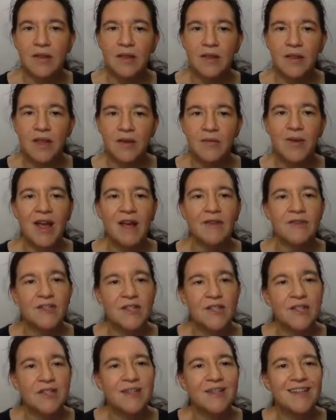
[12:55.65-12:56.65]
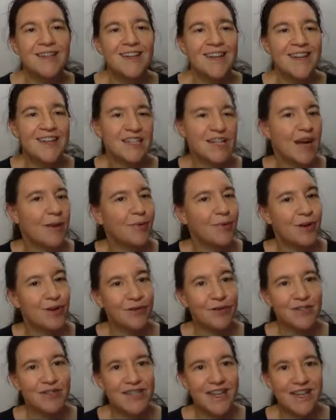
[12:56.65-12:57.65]
Then we have seen an example of
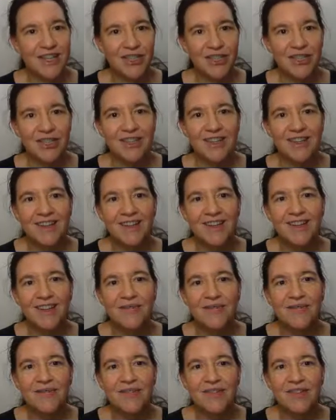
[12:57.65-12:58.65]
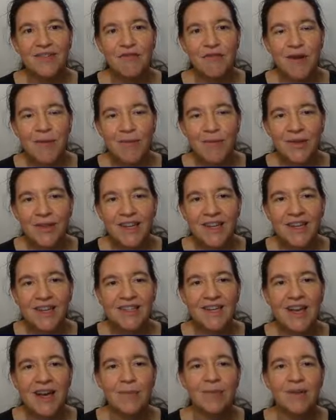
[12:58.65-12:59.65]
this actually. Um, remember the
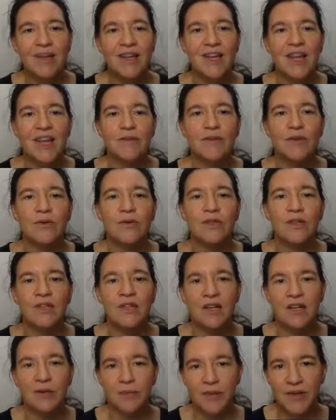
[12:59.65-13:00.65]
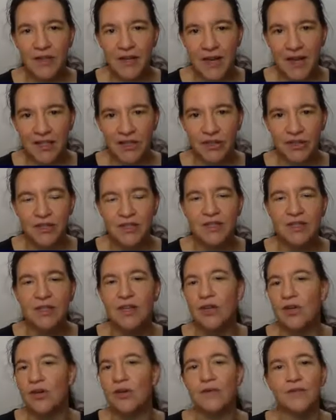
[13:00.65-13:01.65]
example I gave you in the DLP lectures, the
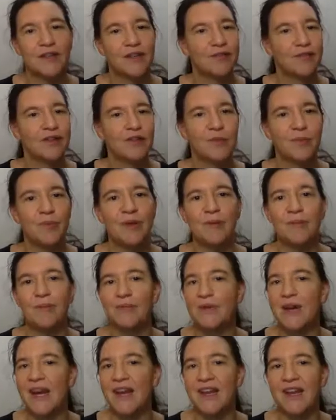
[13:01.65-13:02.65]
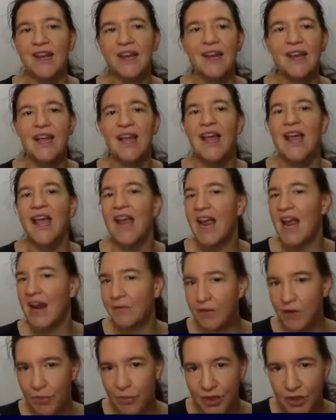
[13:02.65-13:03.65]
curve that we've been breaking
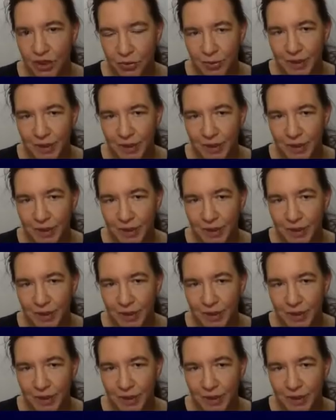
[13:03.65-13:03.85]
every which